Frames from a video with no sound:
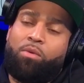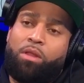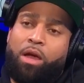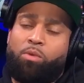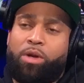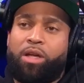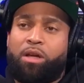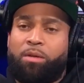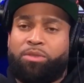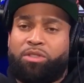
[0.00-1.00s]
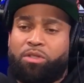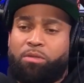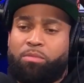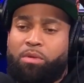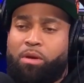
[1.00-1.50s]
like, when it comes
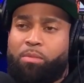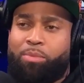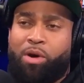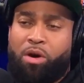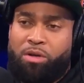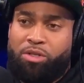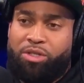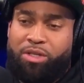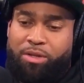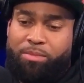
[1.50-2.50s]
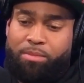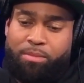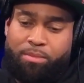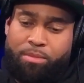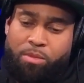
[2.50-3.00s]
to partnership,
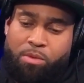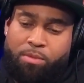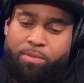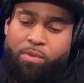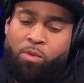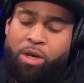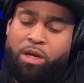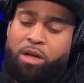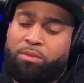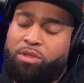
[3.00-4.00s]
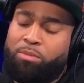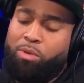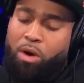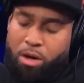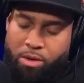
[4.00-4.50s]
when it comes to
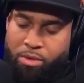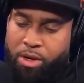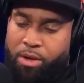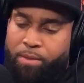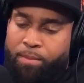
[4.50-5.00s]
partnering,